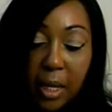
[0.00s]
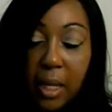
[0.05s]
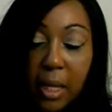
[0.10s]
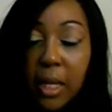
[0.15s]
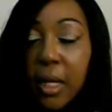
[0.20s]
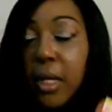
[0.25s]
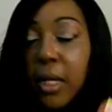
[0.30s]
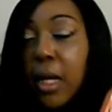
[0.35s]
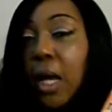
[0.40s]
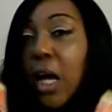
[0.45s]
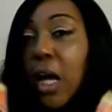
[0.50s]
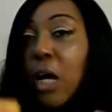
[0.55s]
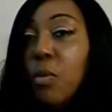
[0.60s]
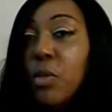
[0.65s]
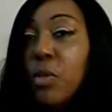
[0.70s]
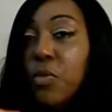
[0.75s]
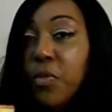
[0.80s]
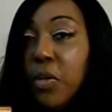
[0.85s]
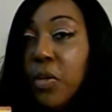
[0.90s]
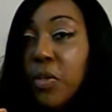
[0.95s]
And I
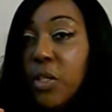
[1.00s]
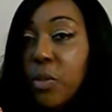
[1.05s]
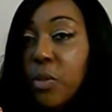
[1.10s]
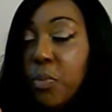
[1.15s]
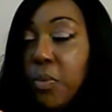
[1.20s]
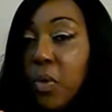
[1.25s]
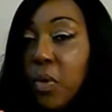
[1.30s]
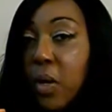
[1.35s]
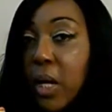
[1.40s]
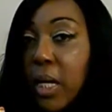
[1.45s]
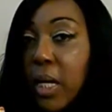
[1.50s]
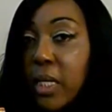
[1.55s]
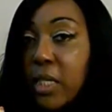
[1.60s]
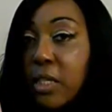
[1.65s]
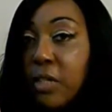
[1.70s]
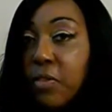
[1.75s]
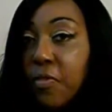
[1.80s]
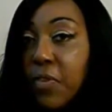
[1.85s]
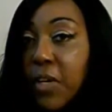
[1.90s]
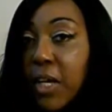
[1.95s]
was very surprised
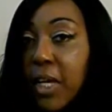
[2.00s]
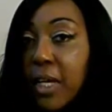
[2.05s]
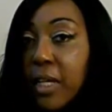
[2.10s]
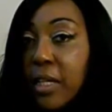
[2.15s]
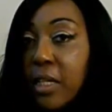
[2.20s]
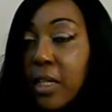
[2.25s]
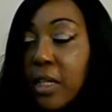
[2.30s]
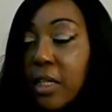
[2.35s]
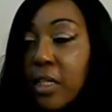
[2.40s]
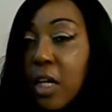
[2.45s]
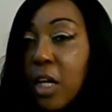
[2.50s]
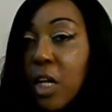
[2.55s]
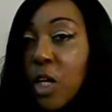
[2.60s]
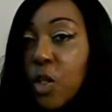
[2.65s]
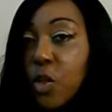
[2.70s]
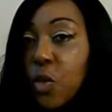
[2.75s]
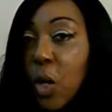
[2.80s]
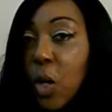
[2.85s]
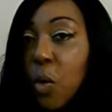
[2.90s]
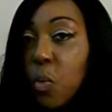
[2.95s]
to find these.
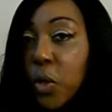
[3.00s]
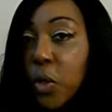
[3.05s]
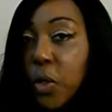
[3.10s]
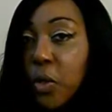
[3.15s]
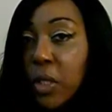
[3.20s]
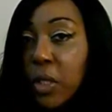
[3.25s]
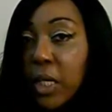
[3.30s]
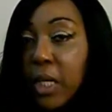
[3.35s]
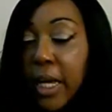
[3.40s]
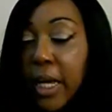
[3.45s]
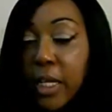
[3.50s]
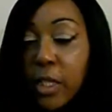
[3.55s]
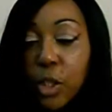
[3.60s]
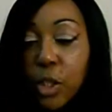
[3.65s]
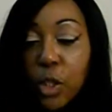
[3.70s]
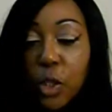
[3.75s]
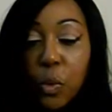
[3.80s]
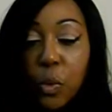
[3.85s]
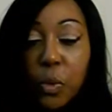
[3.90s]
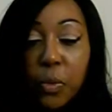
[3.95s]
So I went on and got
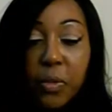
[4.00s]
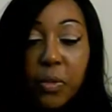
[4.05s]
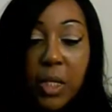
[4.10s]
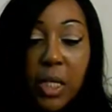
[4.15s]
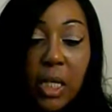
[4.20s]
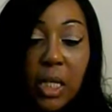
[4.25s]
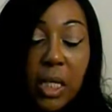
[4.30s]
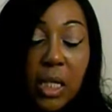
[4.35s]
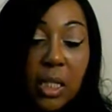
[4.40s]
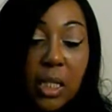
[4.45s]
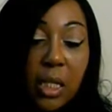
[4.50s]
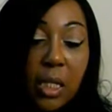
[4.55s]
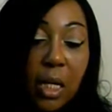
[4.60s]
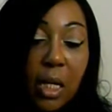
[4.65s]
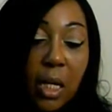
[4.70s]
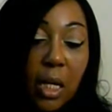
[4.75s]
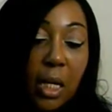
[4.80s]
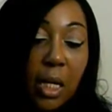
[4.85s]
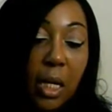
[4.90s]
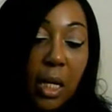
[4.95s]
2 of these.
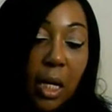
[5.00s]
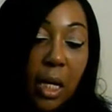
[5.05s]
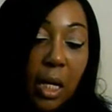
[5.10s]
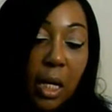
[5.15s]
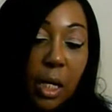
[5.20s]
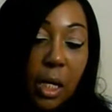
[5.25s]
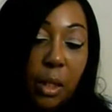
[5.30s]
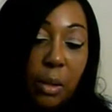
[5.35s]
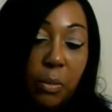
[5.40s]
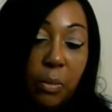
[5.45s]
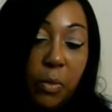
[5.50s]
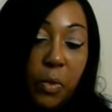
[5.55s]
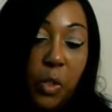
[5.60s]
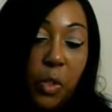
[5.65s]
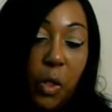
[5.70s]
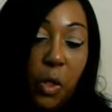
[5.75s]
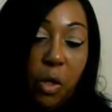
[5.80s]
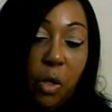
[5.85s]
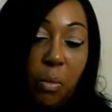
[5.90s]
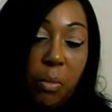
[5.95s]

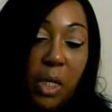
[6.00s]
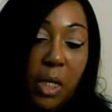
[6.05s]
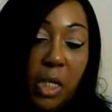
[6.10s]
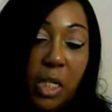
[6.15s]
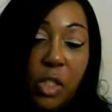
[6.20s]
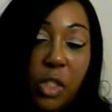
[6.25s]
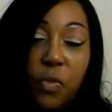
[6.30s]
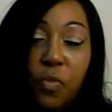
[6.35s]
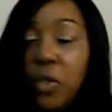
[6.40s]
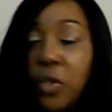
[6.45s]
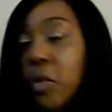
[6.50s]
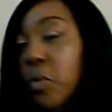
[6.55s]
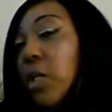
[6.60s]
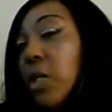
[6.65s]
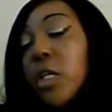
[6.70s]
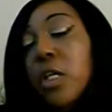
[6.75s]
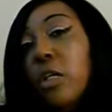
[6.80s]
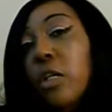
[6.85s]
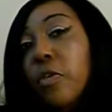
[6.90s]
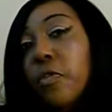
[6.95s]
Turmeric is very
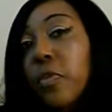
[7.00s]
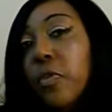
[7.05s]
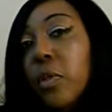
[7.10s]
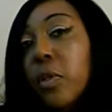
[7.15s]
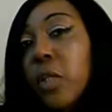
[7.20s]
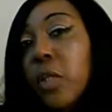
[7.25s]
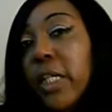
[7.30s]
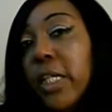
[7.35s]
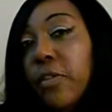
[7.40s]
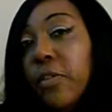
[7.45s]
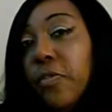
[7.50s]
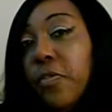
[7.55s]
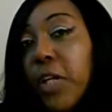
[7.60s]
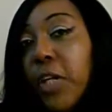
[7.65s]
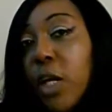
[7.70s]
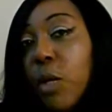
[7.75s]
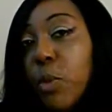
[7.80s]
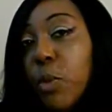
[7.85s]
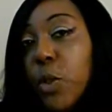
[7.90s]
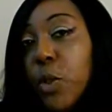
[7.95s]
good for
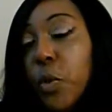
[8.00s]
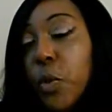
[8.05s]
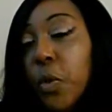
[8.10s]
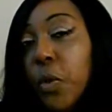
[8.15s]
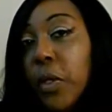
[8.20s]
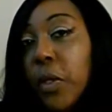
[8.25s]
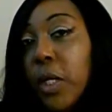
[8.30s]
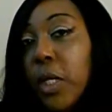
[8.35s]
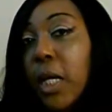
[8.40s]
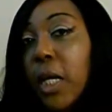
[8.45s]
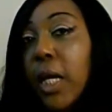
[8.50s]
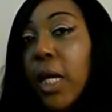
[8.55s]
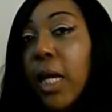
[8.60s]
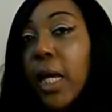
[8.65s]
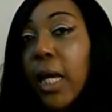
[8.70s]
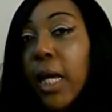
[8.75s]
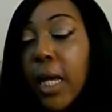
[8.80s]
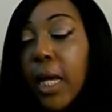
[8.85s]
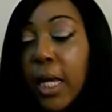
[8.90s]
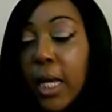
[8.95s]
inflammatory,
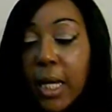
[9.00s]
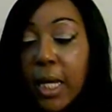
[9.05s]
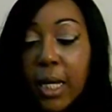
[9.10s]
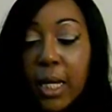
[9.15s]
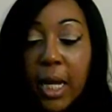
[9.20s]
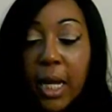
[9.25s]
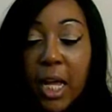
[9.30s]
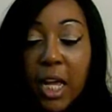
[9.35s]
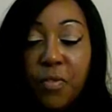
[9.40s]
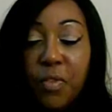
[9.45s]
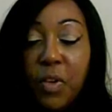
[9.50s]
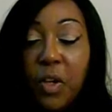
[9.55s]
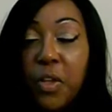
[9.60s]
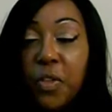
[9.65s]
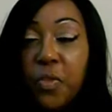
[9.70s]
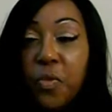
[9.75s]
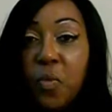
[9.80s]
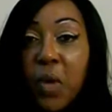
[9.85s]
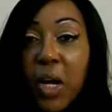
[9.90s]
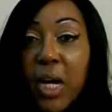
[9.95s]
and I have
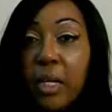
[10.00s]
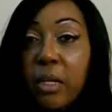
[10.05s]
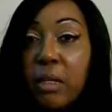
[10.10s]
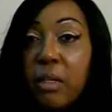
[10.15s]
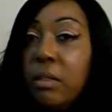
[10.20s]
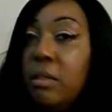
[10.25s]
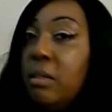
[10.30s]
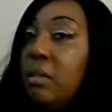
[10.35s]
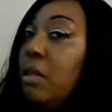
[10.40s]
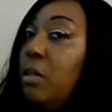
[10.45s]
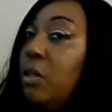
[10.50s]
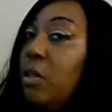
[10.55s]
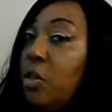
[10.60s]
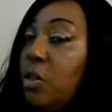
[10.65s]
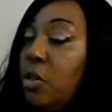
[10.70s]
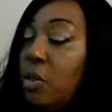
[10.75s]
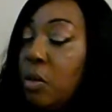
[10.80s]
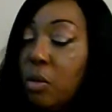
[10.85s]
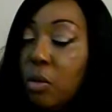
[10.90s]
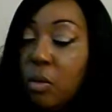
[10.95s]
arthritis,
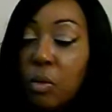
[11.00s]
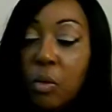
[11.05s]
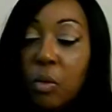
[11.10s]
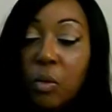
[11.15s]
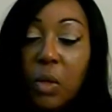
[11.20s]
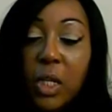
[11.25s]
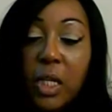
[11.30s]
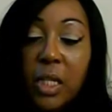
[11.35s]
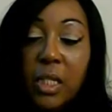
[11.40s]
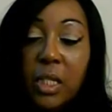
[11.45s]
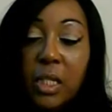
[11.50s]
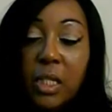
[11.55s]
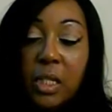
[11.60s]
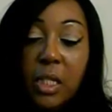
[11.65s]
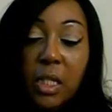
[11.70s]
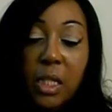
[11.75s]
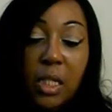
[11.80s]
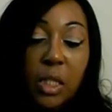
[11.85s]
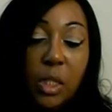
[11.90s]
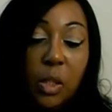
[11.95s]
so
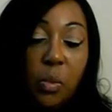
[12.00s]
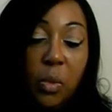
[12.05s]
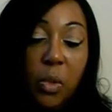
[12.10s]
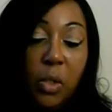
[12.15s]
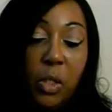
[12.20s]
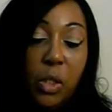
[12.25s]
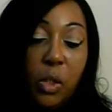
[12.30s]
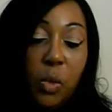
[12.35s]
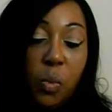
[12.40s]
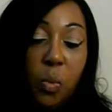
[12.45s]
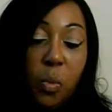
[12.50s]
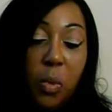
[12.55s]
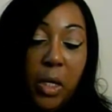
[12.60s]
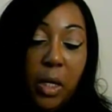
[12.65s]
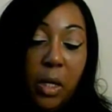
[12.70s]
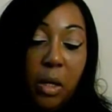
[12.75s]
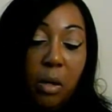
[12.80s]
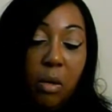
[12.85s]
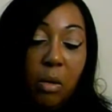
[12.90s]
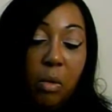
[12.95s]
this works
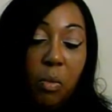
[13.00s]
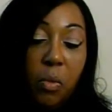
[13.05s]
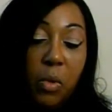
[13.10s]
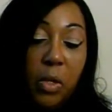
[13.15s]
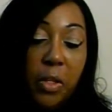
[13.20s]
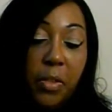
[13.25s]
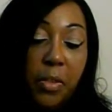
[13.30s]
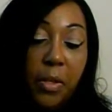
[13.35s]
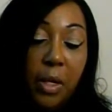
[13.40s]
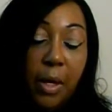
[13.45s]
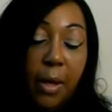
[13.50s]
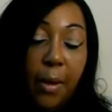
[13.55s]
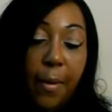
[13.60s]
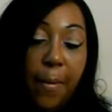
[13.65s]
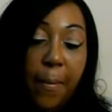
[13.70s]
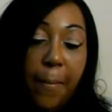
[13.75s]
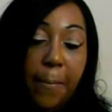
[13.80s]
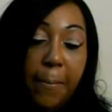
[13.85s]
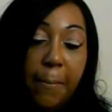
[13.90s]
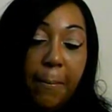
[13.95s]
well with
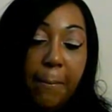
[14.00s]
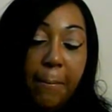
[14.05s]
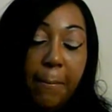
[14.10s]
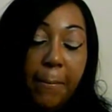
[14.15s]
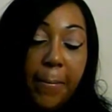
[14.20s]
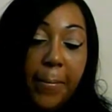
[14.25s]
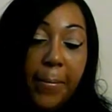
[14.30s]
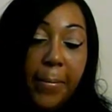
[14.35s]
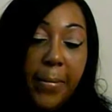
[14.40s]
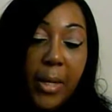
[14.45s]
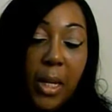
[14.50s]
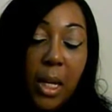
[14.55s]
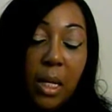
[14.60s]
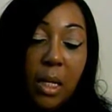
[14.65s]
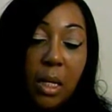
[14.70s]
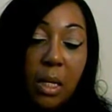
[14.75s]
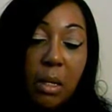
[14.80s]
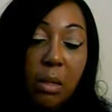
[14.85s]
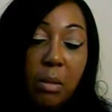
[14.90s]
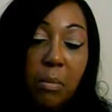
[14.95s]

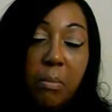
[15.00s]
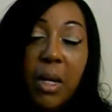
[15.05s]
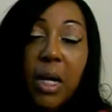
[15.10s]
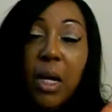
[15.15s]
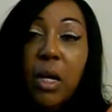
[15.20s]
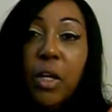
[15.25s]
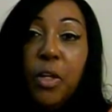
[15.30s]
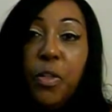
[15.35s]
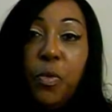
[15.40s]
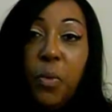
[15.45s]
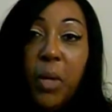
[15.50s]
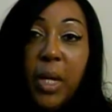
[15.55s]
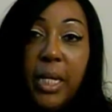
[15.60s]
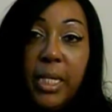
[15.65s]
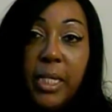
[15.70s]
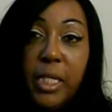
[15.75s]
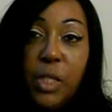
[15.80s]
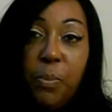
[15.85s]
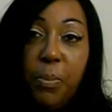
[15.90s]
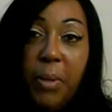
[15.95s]
my
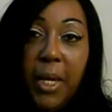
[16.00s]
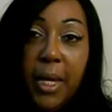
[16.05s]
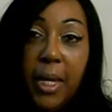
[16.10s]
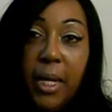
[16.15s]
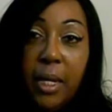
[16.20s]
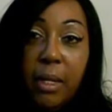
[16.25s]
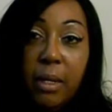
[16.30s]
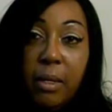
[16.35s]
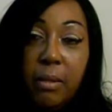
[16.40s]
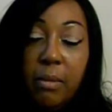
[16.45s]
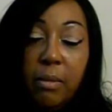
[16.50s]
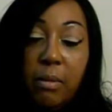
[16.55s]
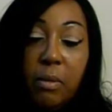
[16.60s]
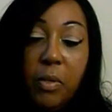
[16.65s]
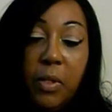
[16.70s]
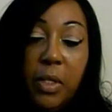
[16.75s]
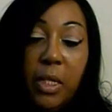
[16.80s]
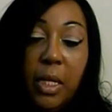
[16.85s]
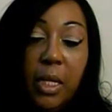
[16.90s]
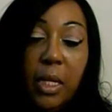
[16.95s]
arthritis pain.
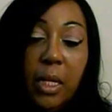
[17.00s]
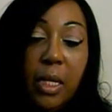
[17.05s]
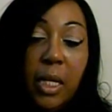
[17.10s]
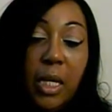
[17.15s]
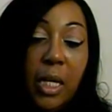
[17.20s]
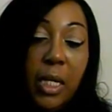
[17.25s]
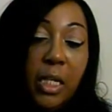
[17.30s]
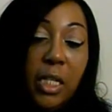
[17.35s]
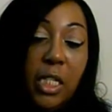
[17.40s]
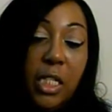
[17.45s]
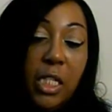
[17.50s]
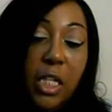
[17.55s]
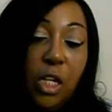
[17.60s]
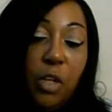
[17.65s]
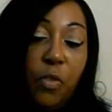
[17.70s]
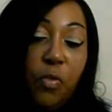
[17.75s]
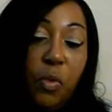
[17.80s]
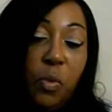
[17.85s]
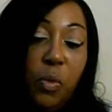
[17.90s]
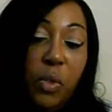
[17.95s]
Okay, they say
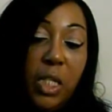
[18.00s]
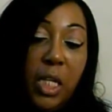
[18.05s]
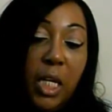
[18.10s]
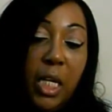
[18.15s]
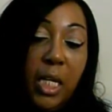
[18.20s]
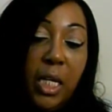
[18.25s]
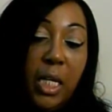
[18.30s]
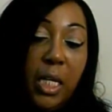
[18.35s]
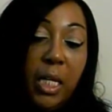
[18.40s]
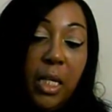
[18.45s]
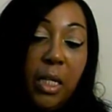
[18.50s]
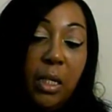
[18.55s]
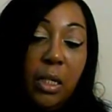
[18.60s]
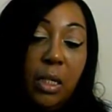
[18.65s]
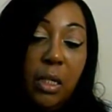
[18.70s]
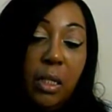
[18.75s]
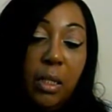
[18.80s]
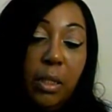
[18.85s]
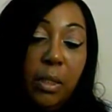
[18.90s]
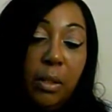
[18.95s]
if you take it
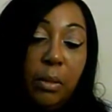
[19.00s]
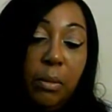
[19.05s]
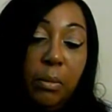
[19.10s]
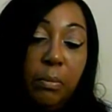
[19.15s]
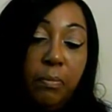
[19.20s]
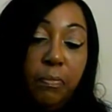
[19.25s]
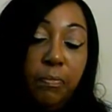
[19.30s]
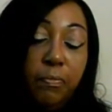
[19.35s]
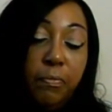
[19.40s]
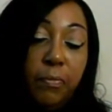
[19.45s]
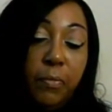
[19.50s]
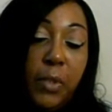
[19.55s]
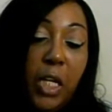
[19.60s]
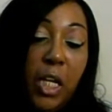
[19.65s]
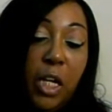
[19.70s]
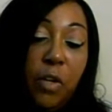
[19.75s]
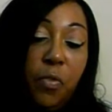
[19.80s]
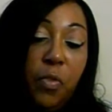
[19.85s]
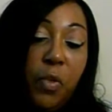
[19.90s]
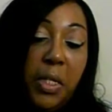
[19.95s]

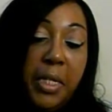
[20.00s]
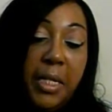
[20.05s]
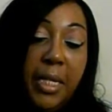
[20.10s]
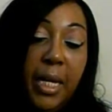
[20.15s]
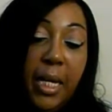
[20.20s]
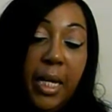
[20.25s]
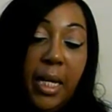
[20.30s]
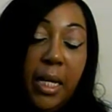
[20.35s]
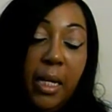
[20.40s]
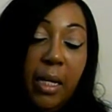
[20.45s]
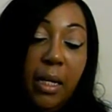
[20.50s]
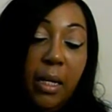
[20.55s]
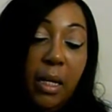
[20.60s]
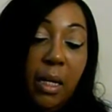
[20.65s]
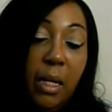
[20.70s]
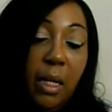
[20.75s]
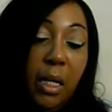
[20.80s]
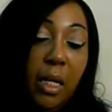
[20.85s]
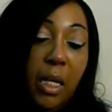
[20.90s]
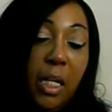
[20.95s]
every day,
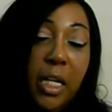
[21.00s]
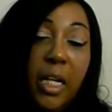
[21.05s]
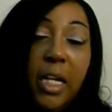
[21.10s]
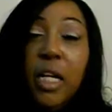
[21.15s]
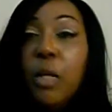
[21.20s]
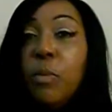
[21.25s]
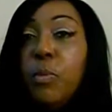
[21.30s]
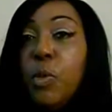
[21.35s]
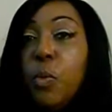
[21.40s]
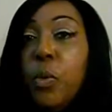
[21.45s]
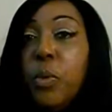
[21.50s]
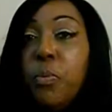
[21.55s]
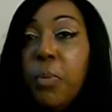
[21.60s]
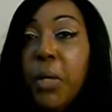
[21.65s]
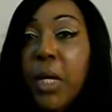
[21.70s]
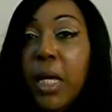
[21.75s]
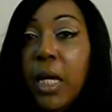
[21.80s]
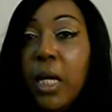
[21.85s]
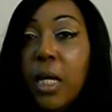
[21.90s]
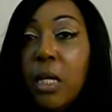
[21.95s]
it helps with
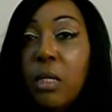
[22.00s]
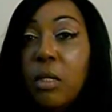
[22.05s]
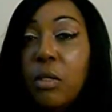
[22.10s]
pain.